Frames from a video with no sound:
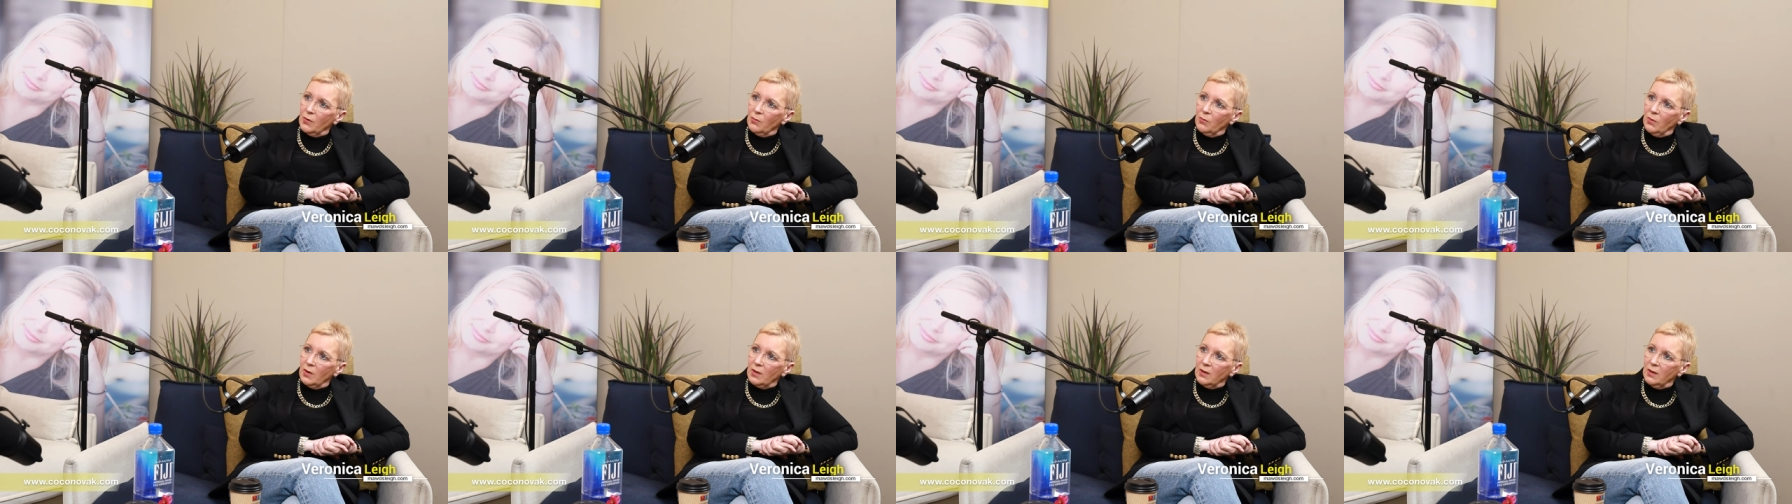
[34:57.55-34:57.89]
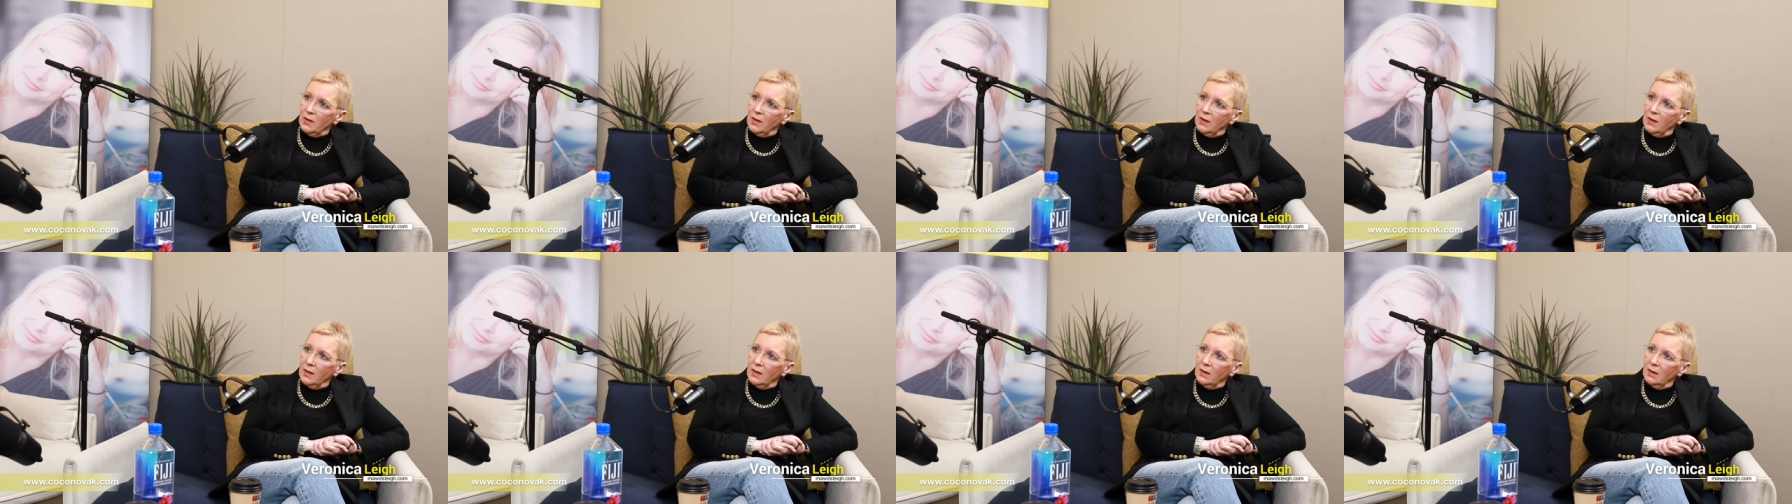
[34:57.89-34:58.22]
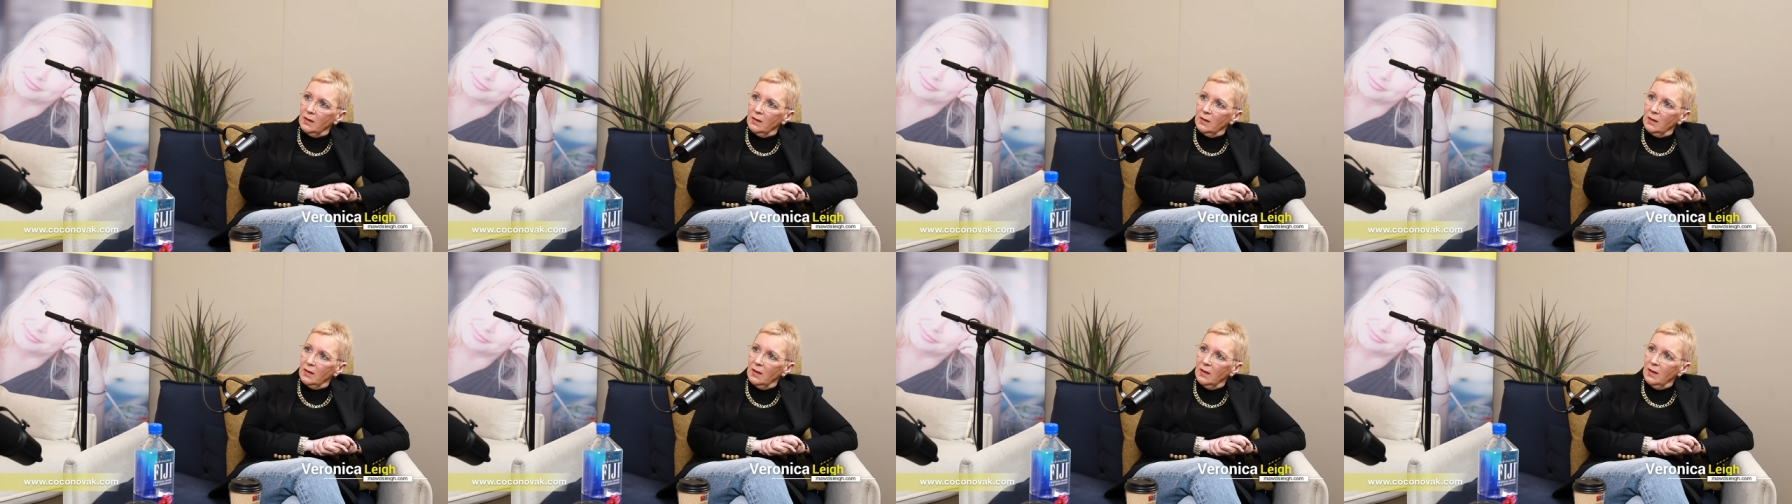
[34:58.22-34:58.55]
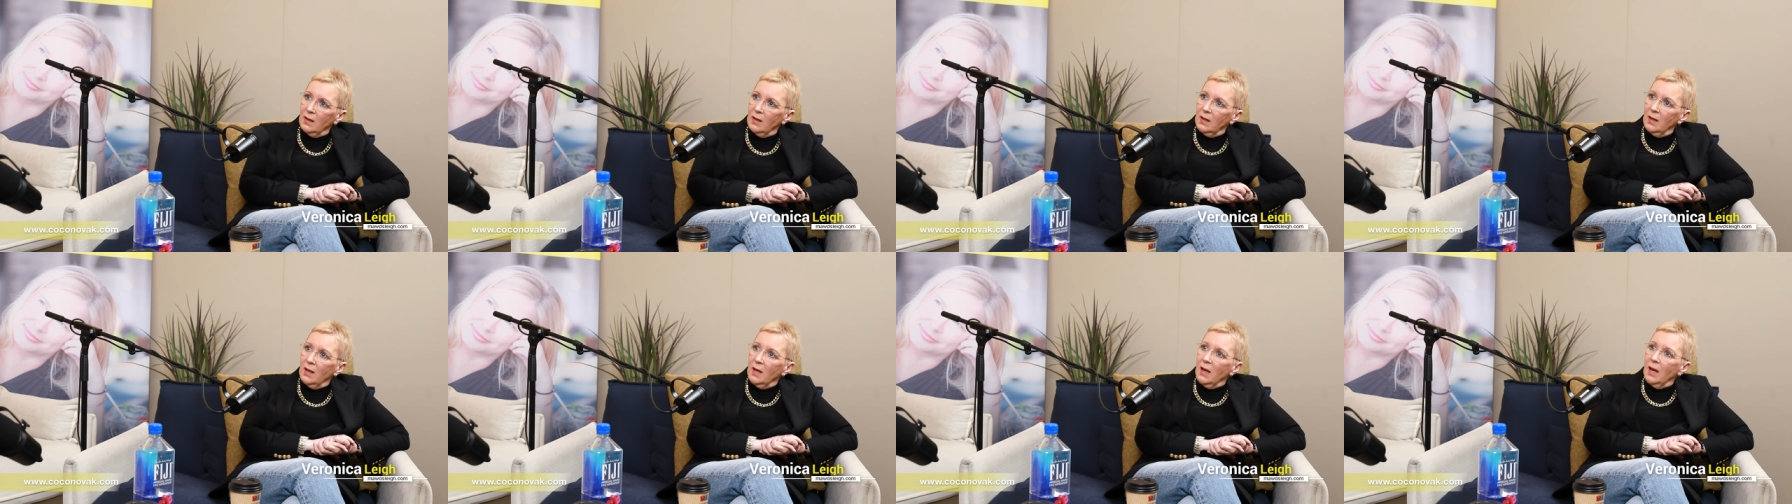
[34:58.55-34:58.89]
one day.
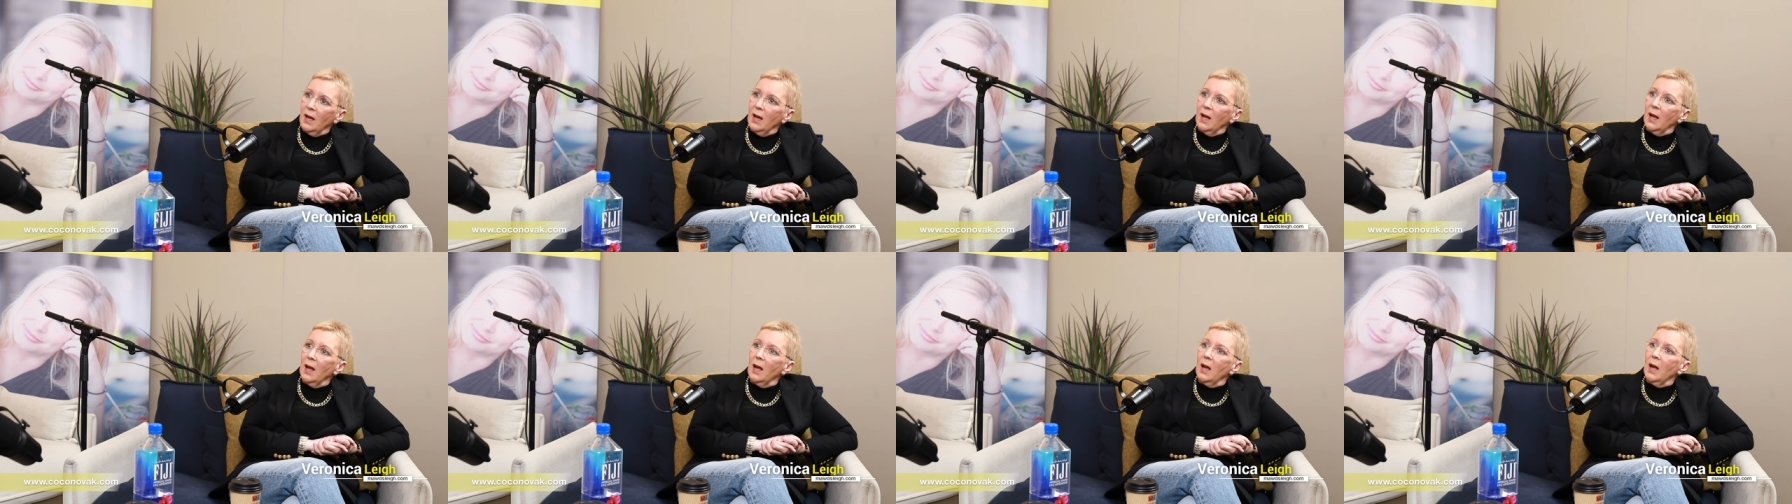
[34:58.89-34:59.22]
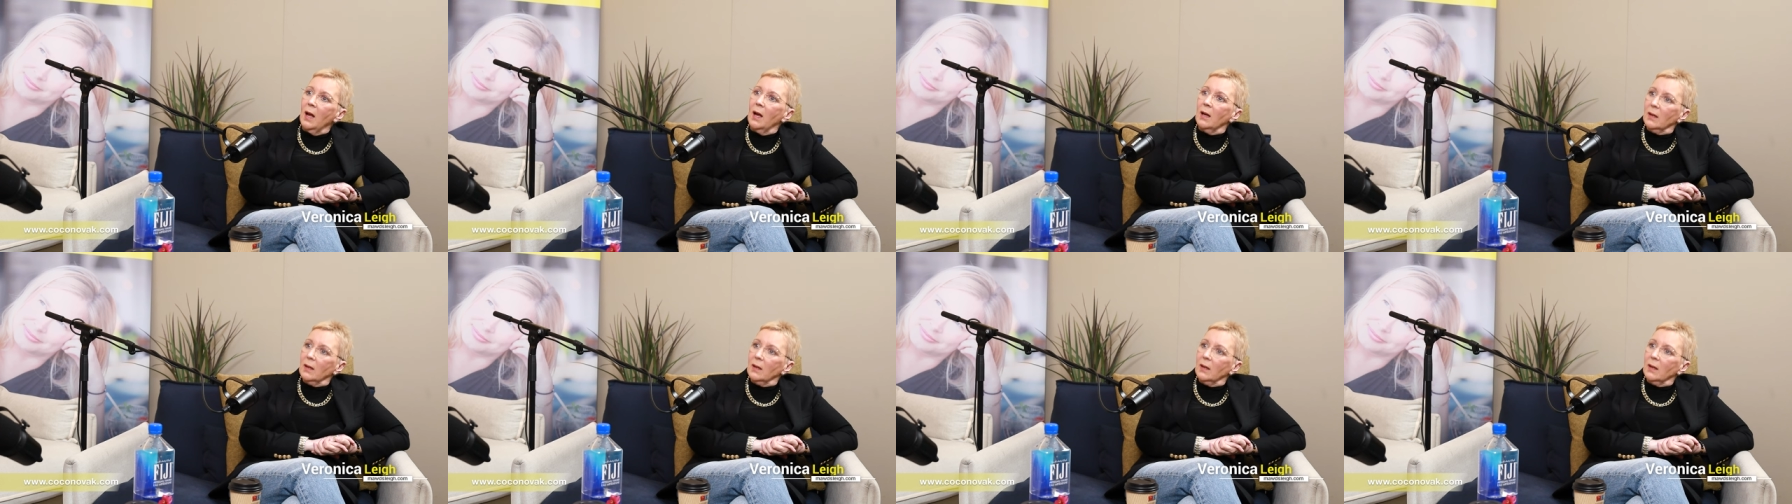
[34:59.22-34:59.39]
They came to you?